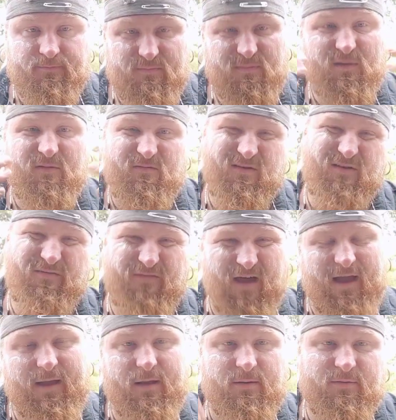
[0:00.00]
I've got a fat
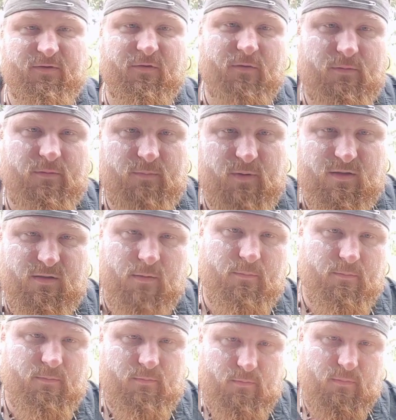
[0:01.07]
head too because I'm
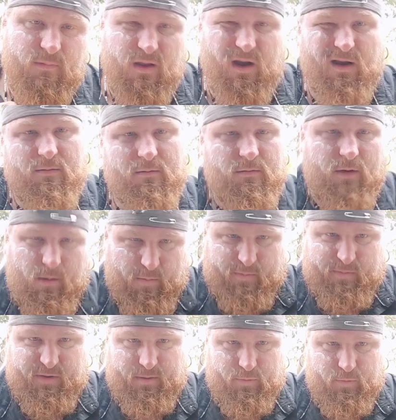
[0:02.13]
a
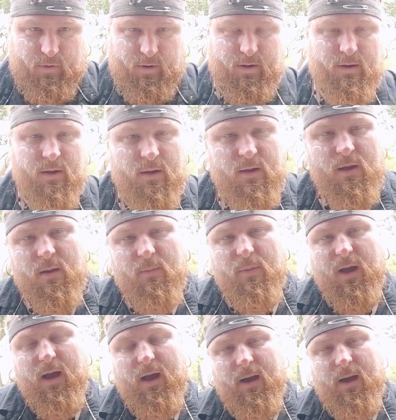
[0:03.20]
big boy. But